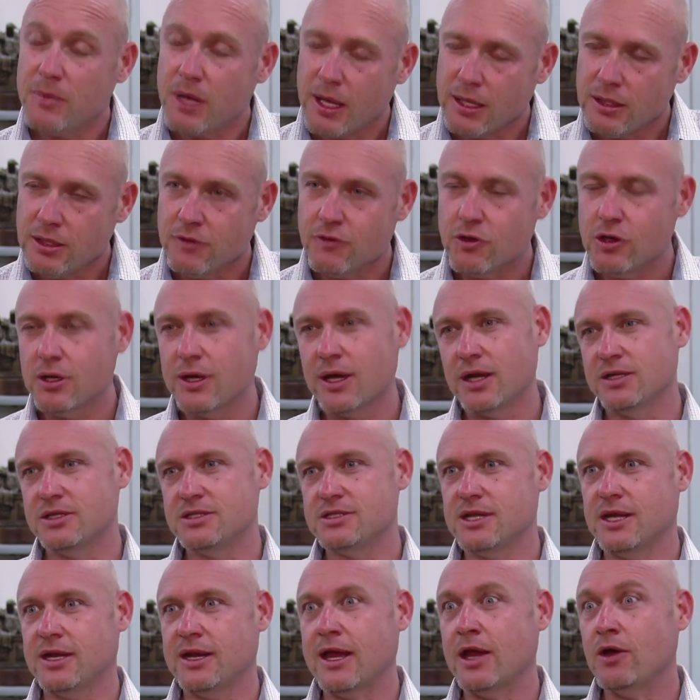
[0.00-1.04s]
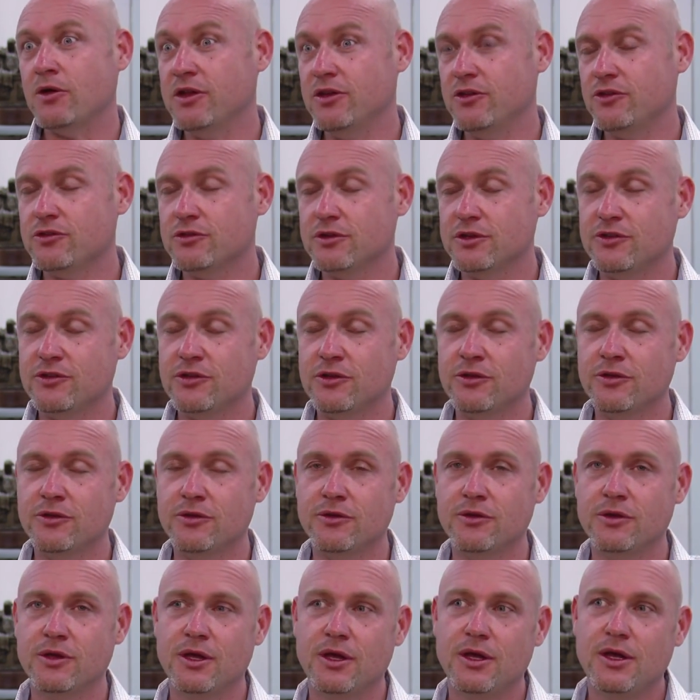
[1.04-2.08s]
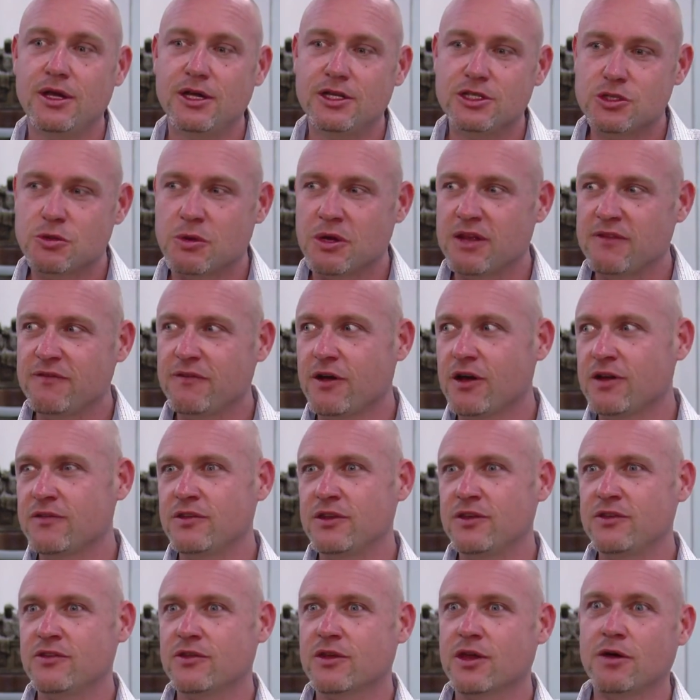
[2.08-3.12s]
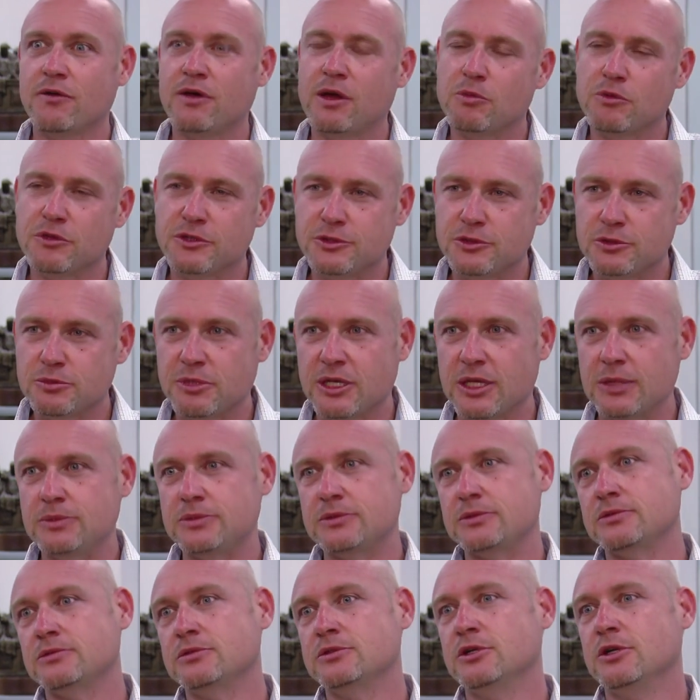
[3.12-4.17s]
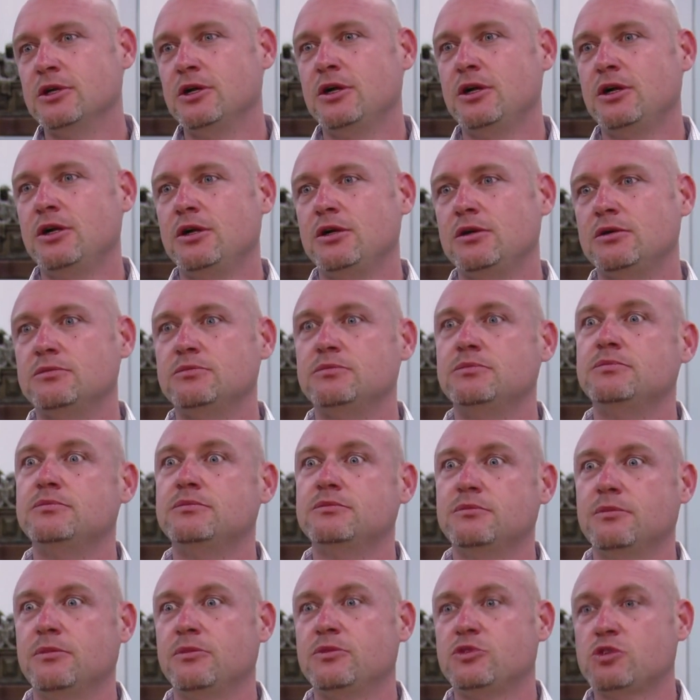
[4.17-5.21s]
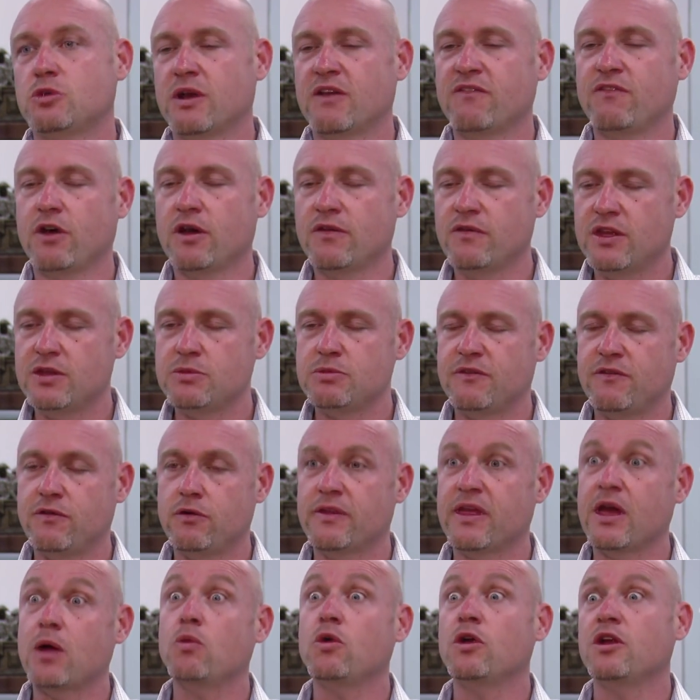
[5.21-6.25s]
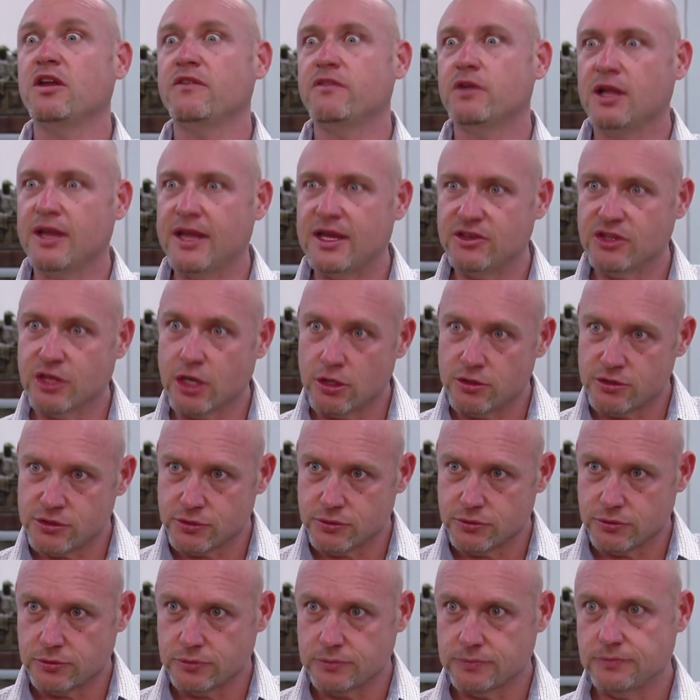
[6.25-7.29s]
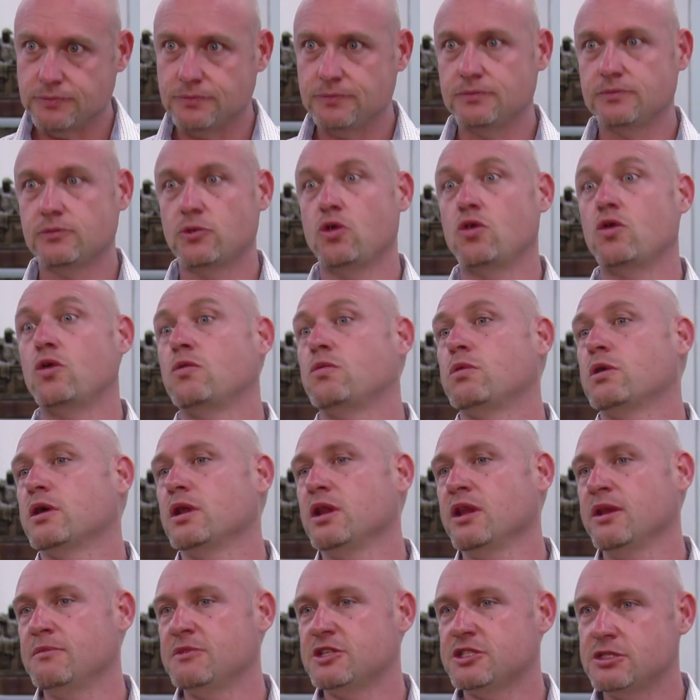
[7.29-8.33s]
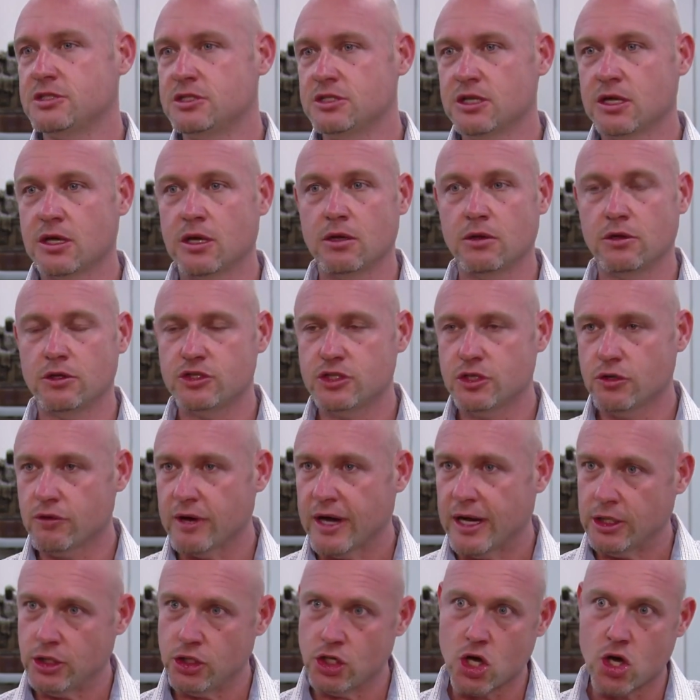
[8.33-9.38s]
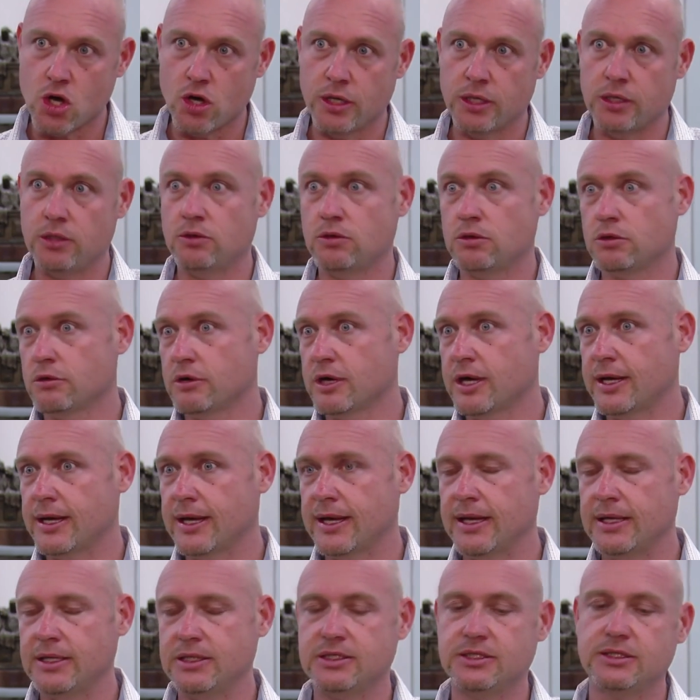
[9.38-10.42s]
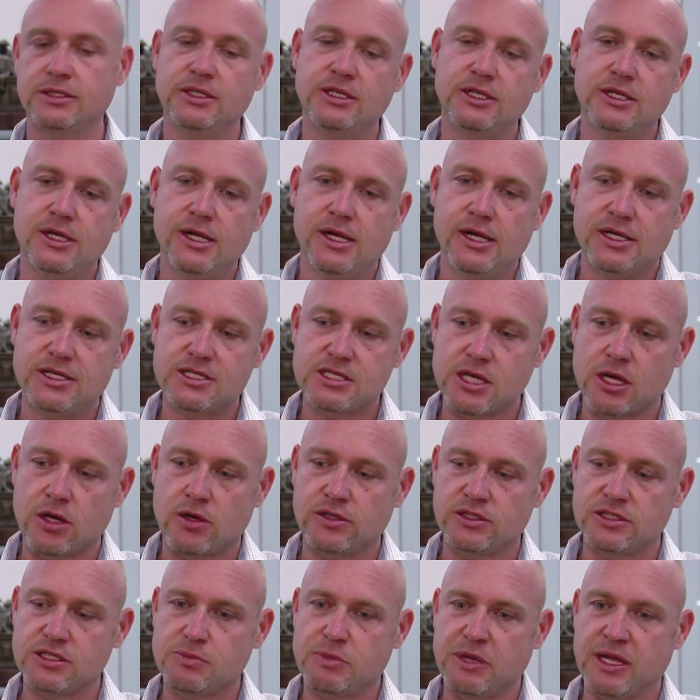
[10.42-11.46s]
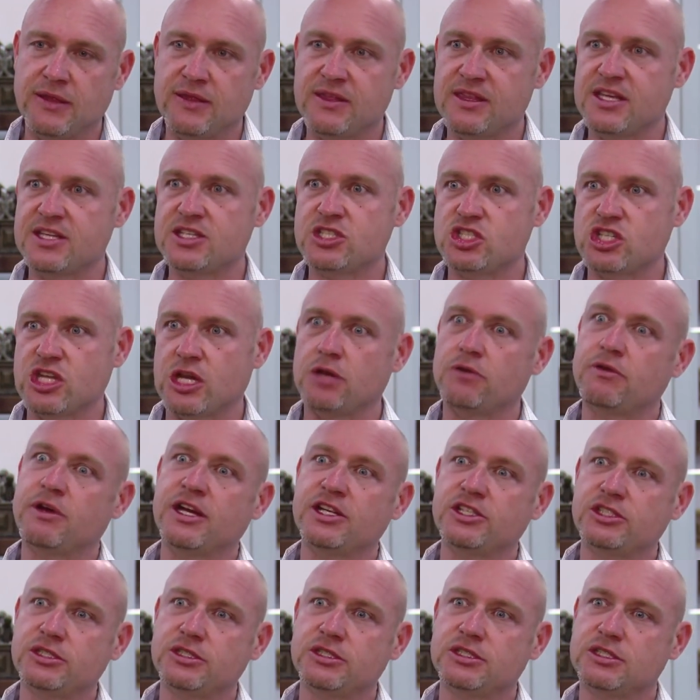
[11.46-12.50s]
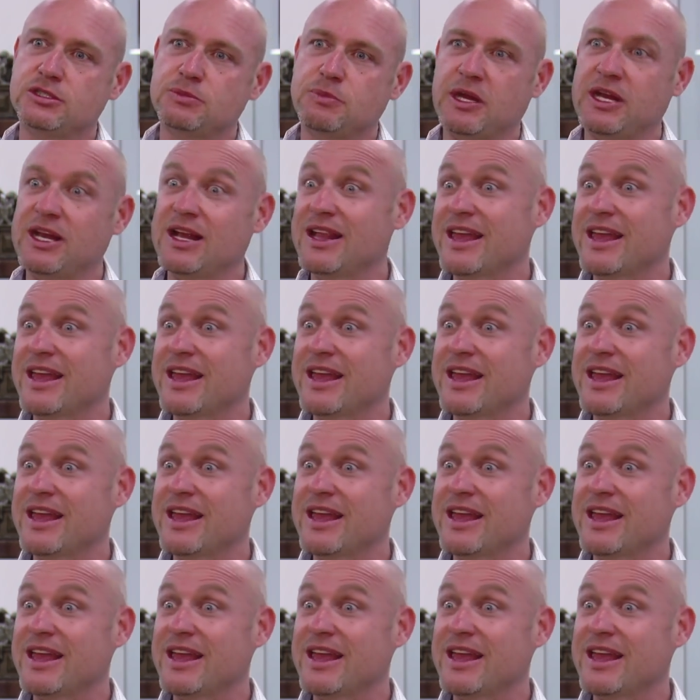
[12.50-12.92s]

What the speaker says: and you've got to understand our history too. 25 years ago, Aboriginal people, 25 years before that, weren't even allowed to go to school, or were limited to go to grade 9 or grade 8. So it's been this generation that's been